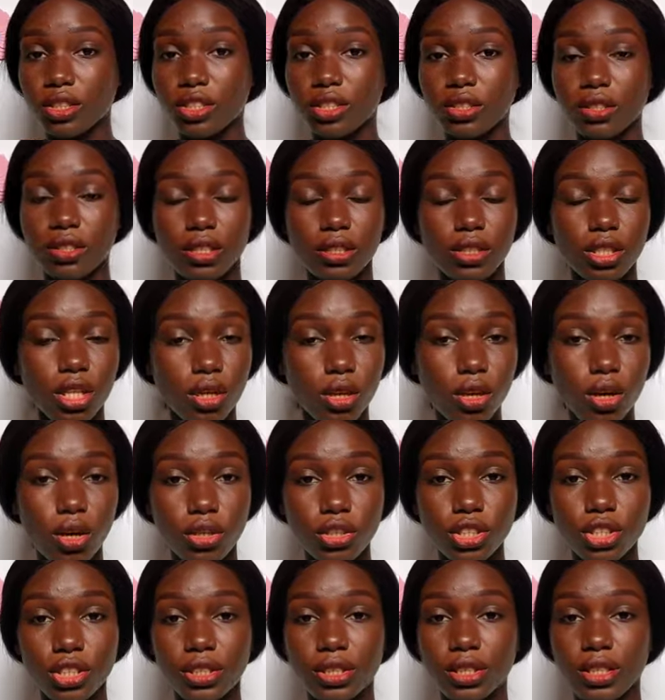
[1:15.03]
She's a
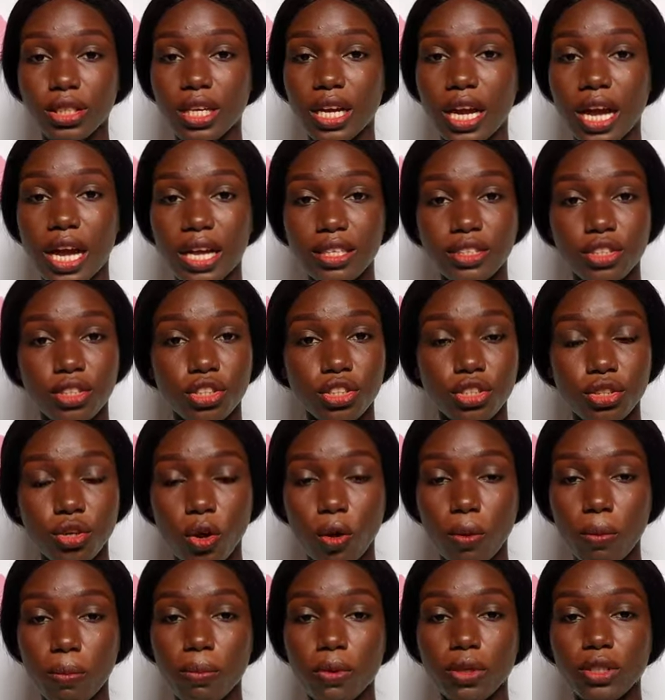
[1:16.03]
tailor, she has a
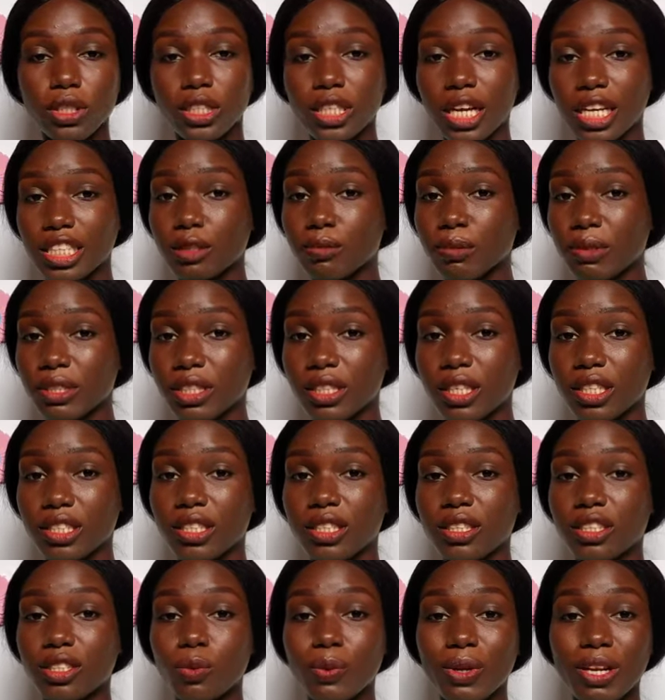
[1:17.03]
shop, she has
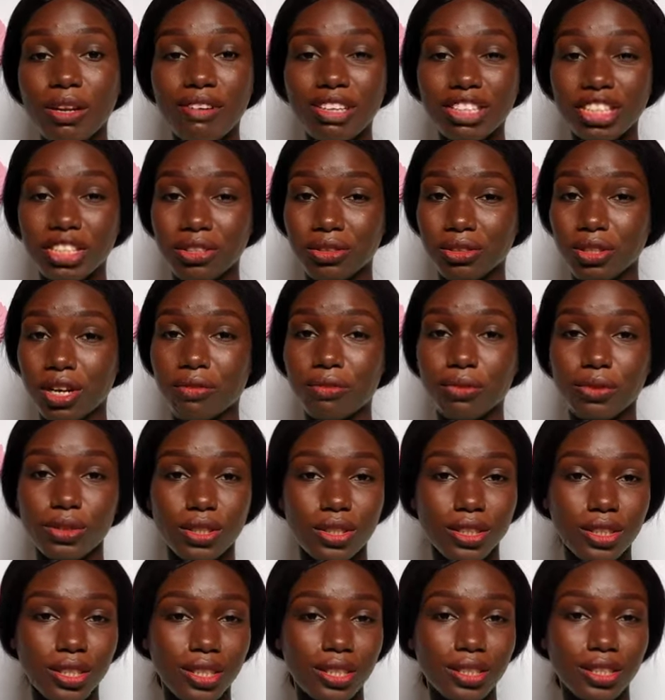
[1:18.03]
businesses. Whenever she
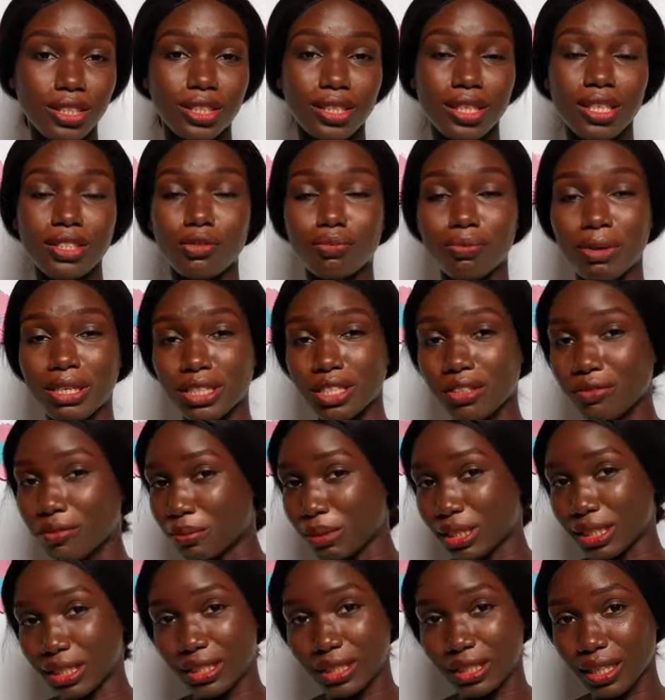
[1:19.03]
travels, she leaves myself
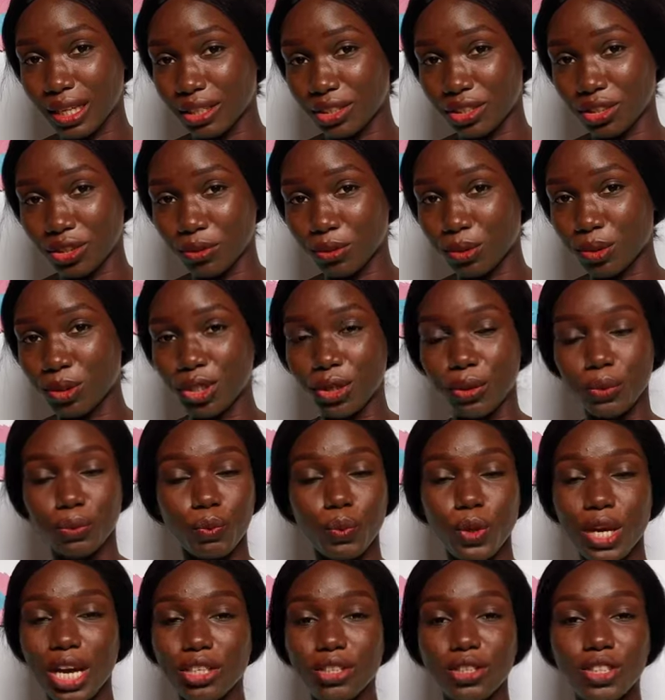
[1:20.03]
and my sister in the shop.
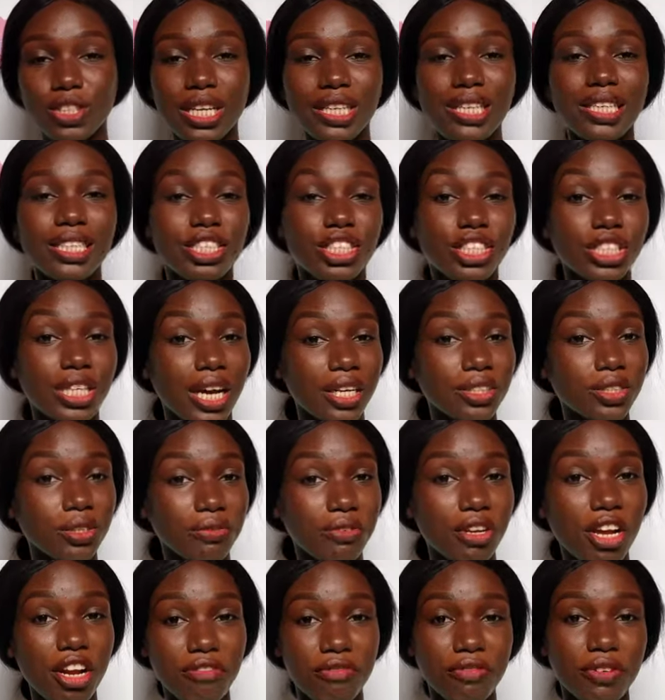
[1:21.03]
We are usually in charge
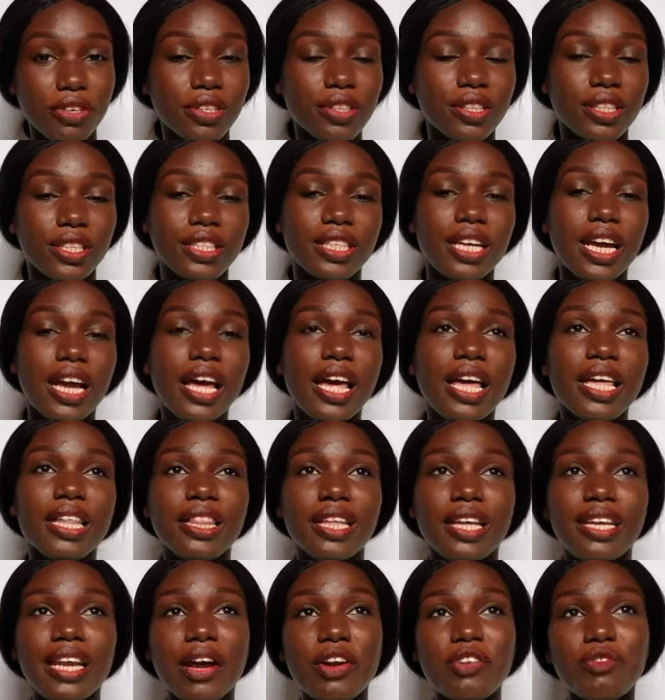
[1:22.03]
of everything.
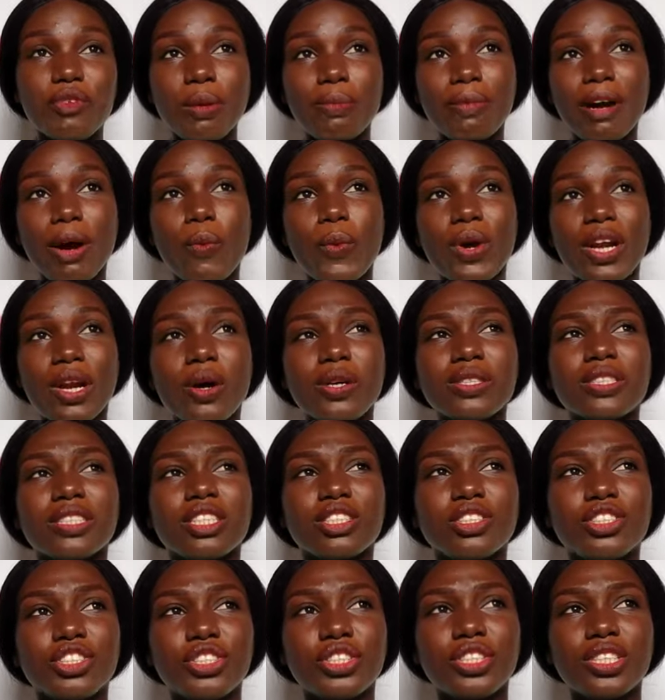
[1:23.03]
Then I remember when I was
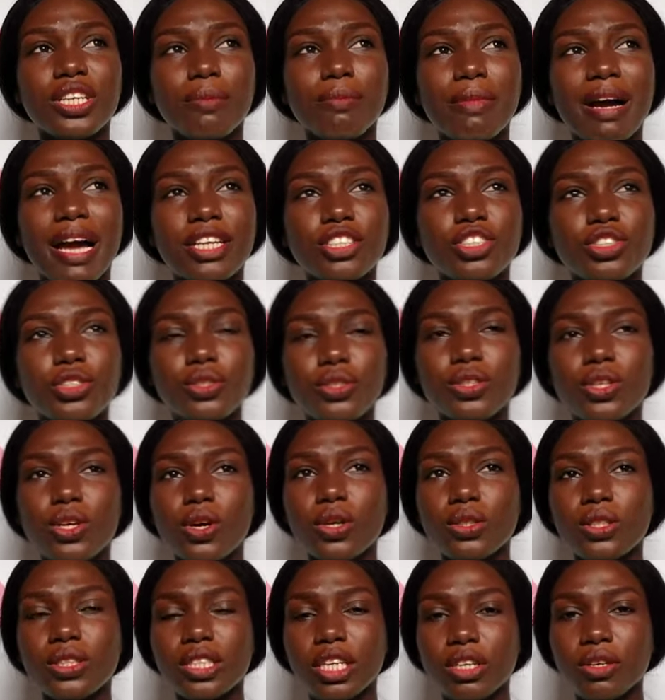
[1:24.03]
in my
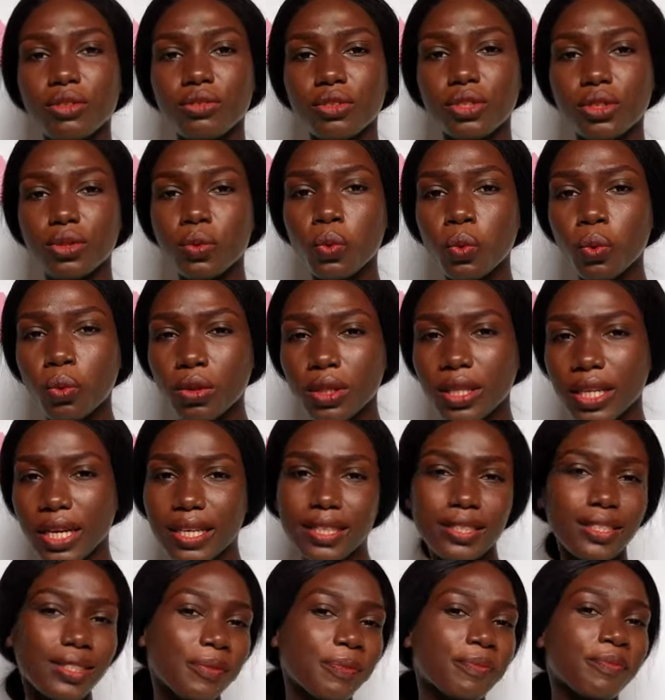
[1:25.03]
junior secondary school
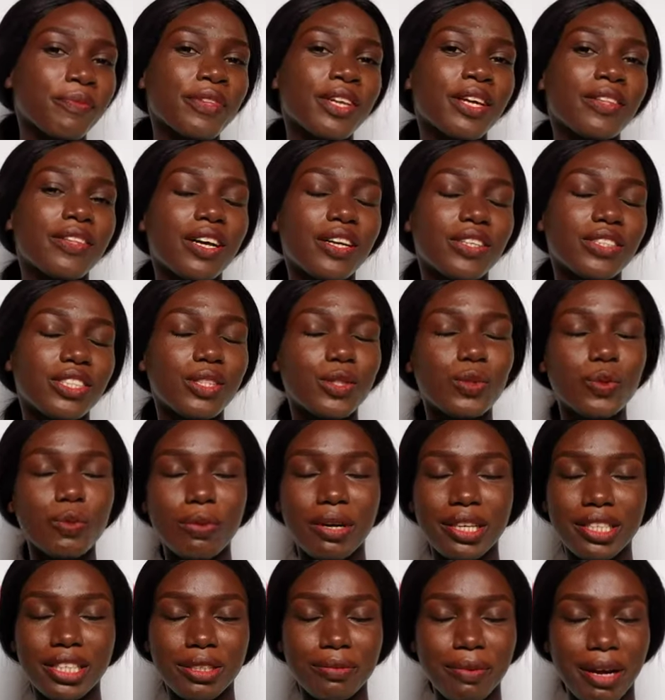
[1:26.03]
days, there was this
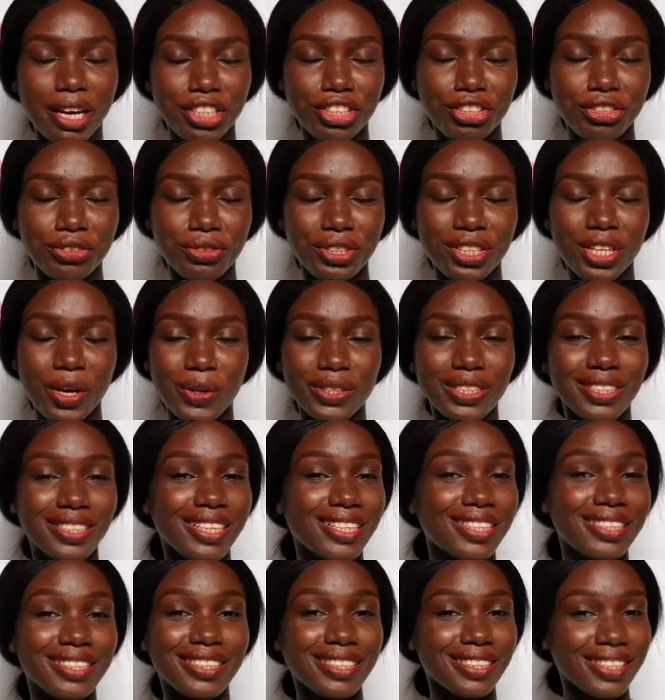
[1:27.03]
woman in my street that was
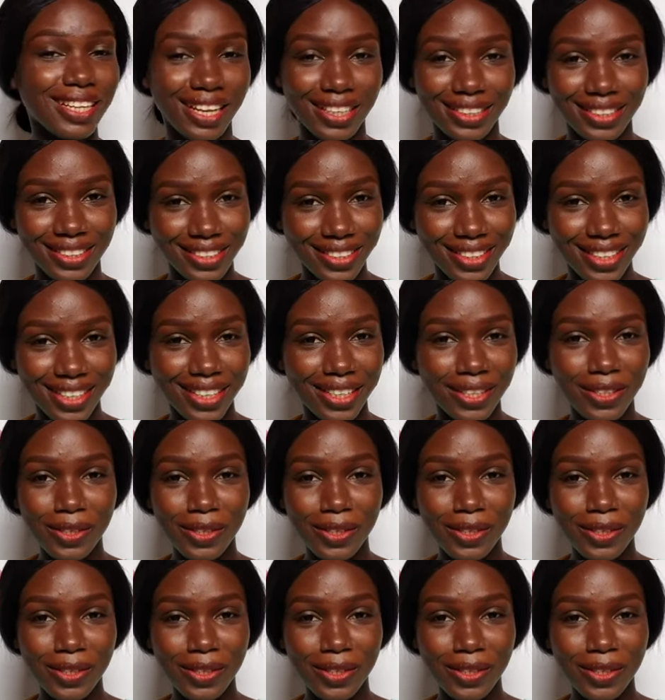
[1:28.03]
selling snacks.